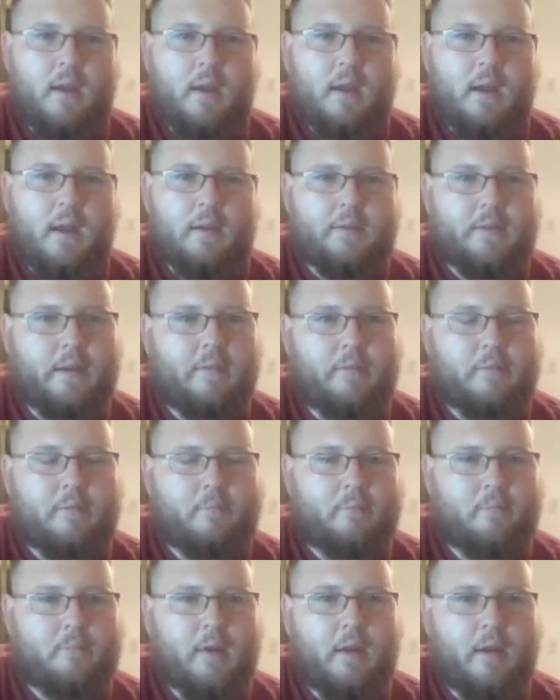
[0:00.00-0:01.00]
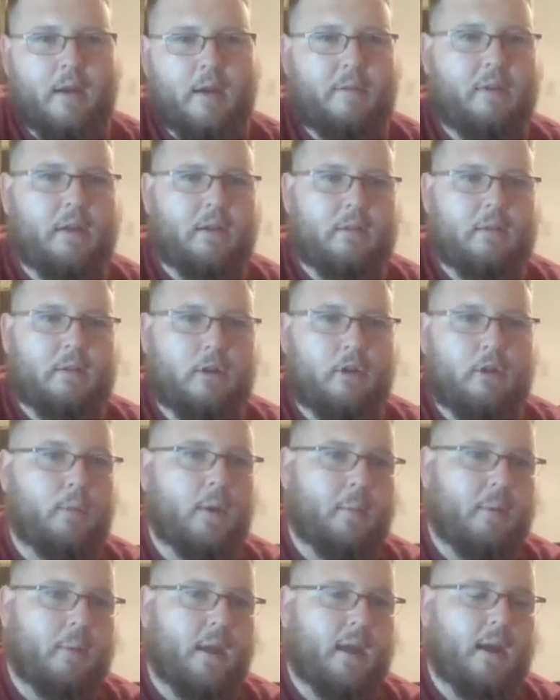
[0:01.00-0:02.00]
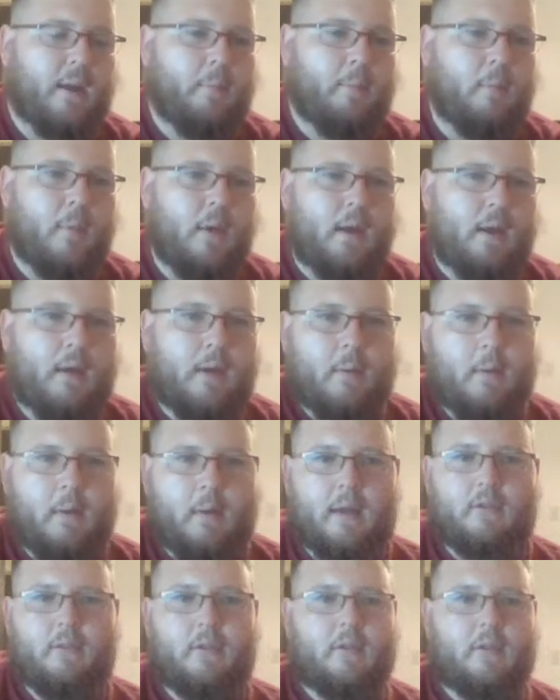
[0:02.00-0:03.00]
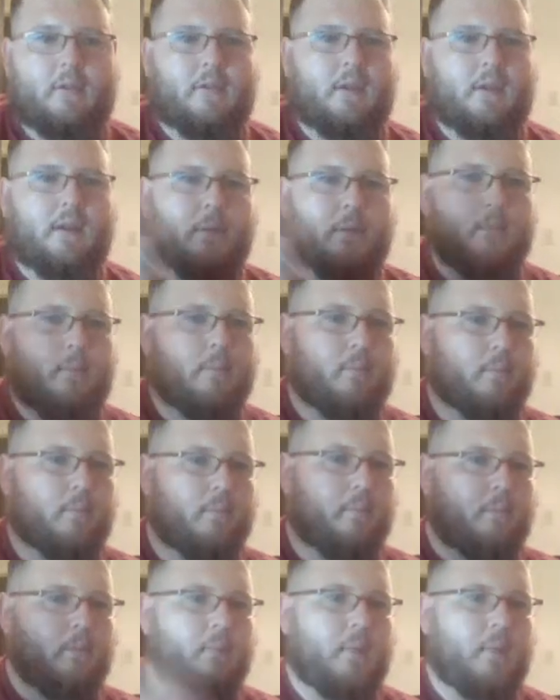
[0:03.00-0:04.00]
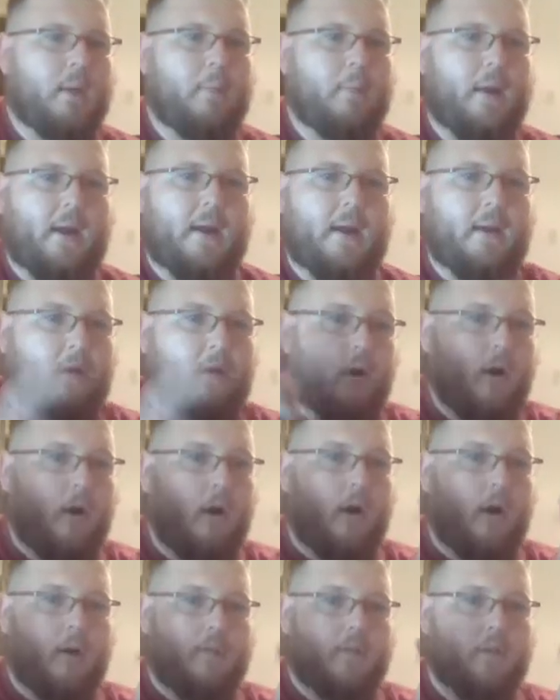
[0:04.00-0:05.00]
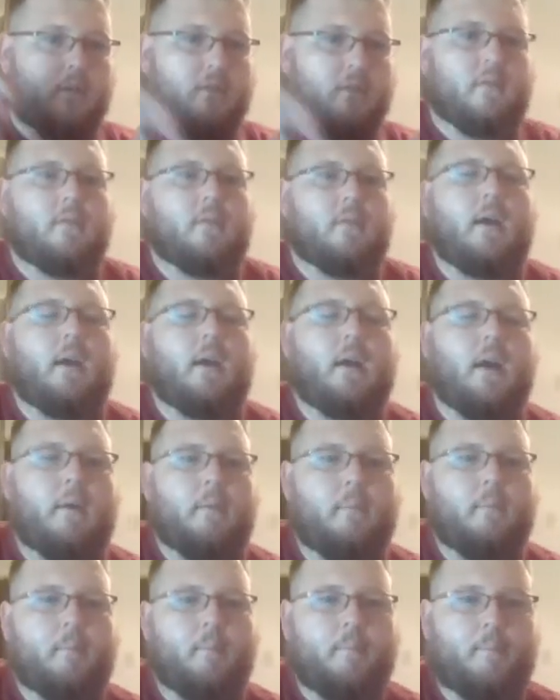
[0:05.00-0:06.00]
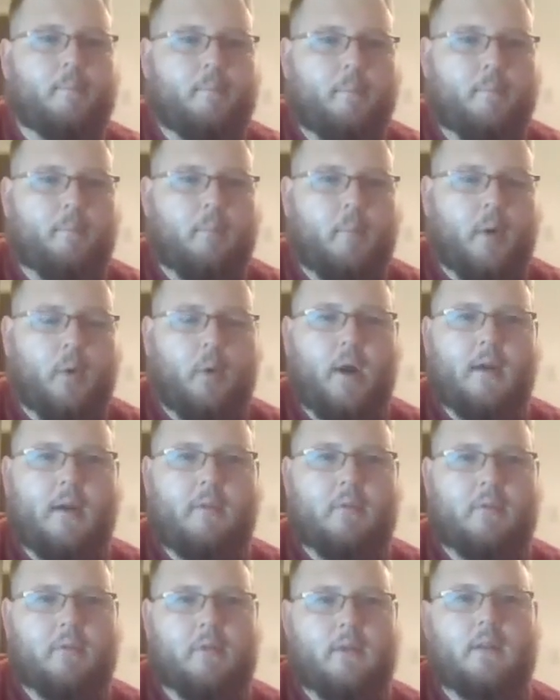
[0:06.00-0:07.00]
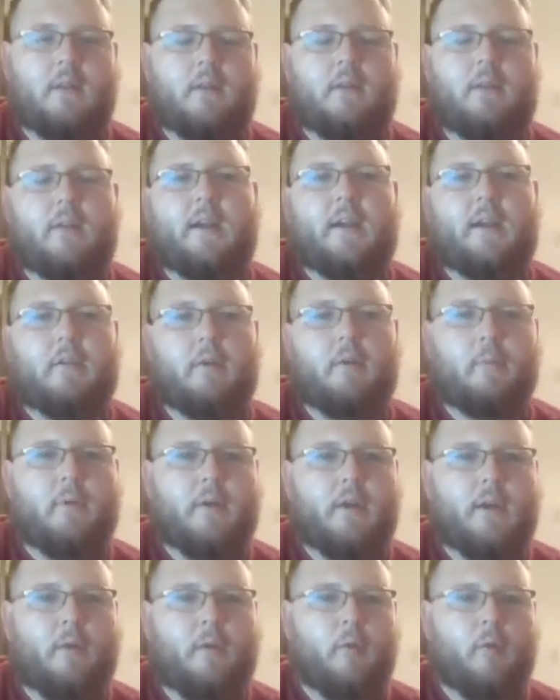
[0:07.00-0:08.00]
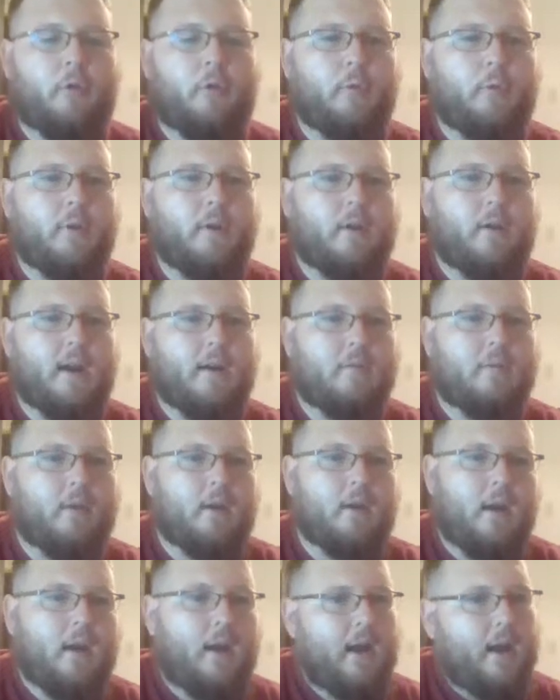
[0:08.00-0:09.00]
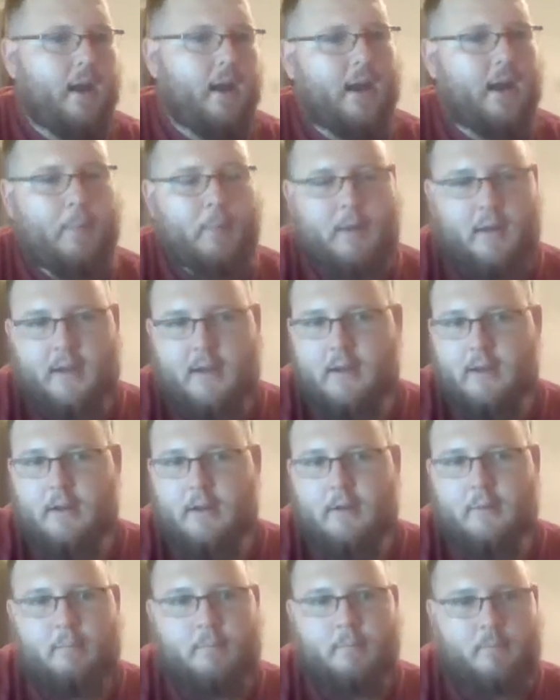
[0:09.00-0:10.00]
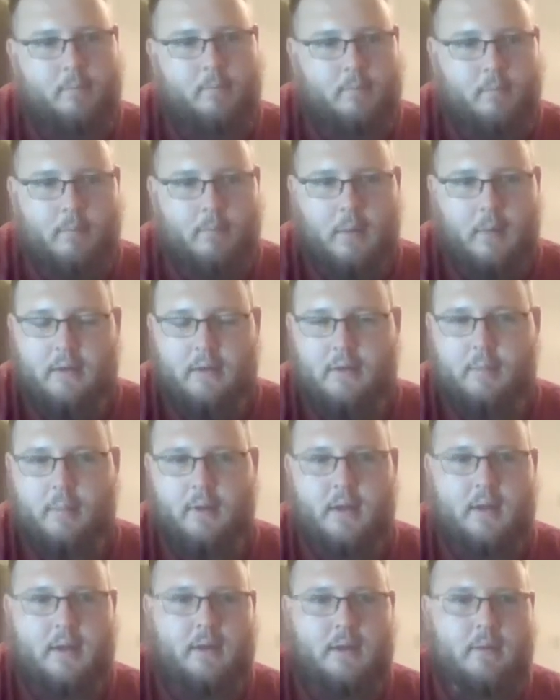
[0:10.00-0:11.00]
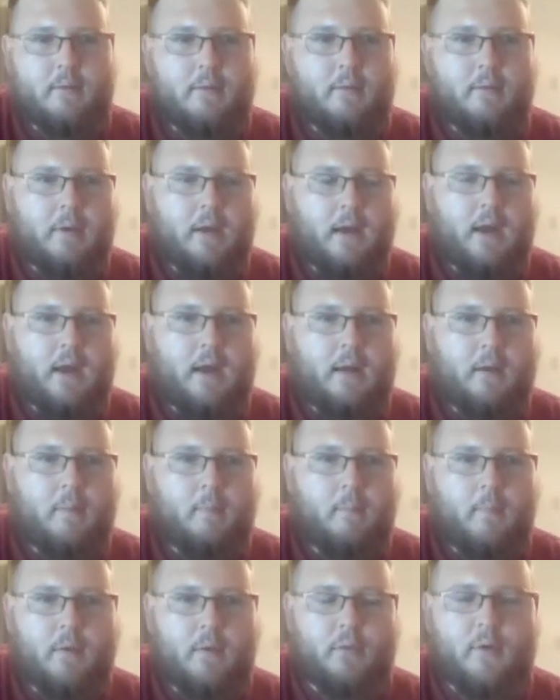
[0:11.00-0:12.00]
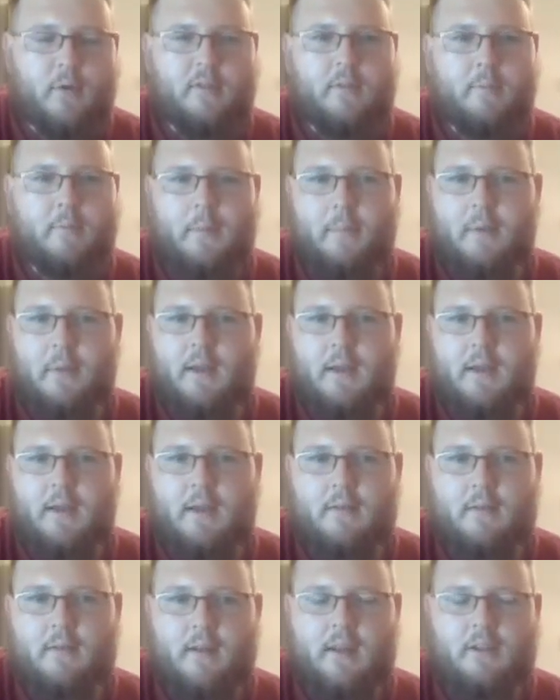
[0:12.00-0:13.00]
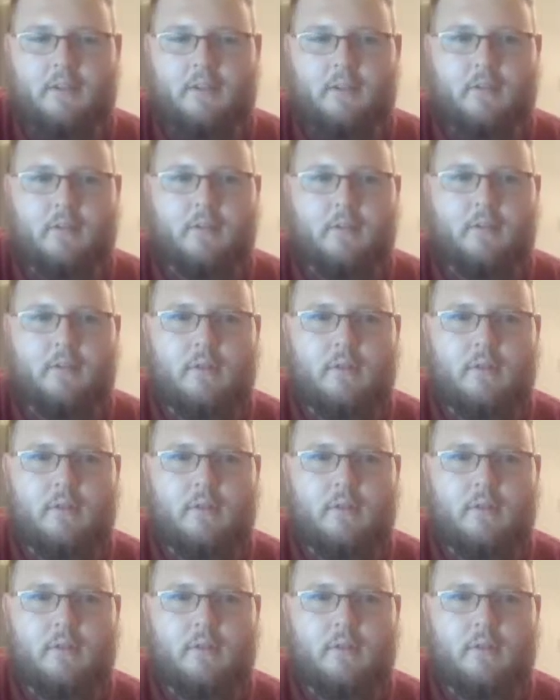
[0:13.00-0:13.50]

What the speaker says: instead of having a good webcam. As you can see, I'm in my office. My wife's in the dining room playing World of Warcraft. I'm in here. I was watching BBXH's